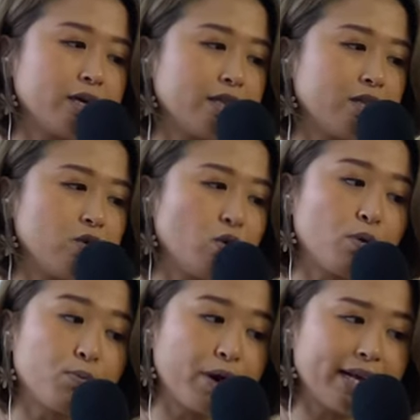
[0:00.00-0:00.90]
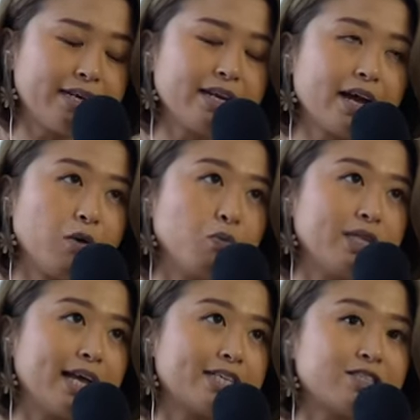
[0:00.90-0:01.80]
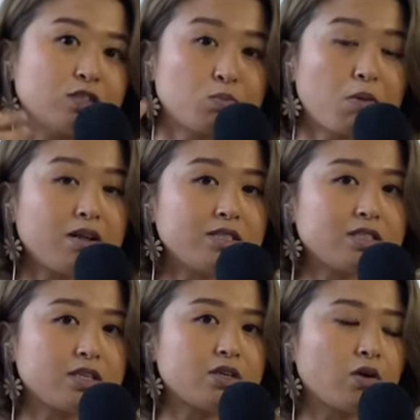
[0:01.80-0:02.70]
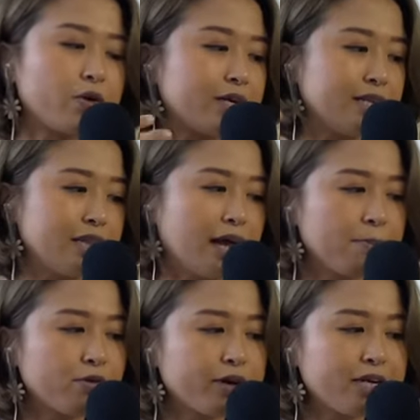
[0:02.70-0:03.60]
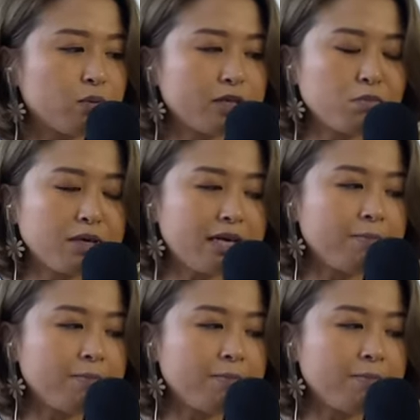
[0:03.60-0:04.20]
with your brand and would like to sponsor or collaborate with